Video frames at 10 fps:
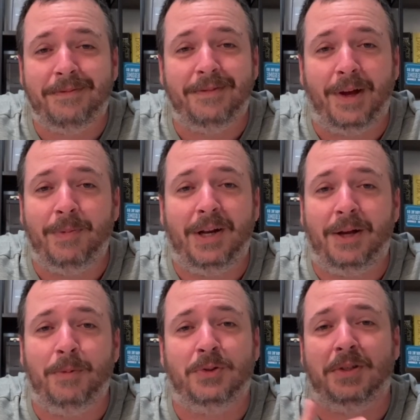I mean, I
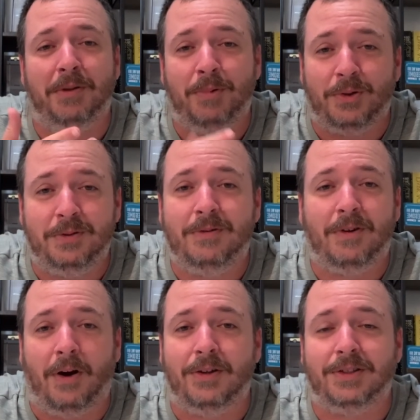mostly build
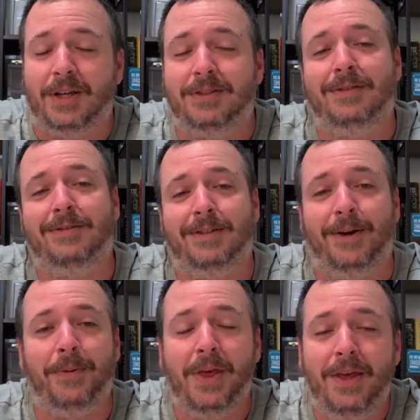car sets,
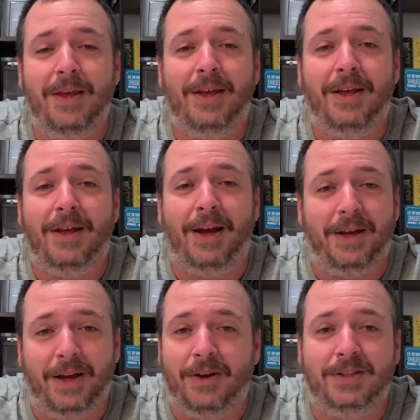so I
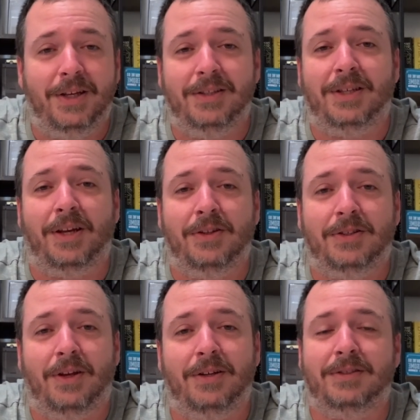guarantee the second you
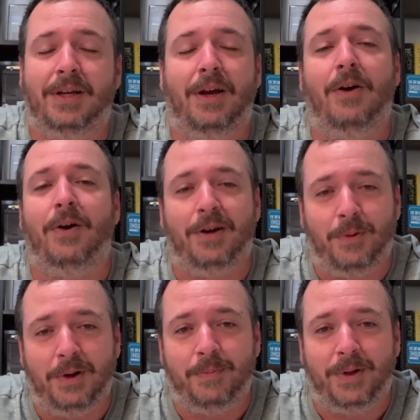saw it, it's like, oh, I know what
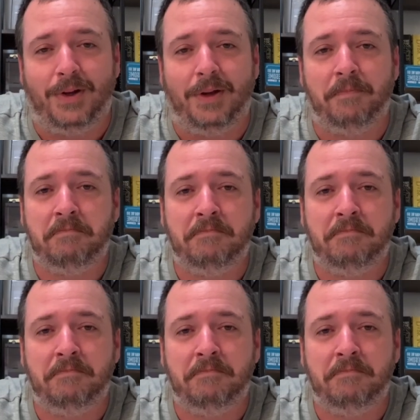you're building.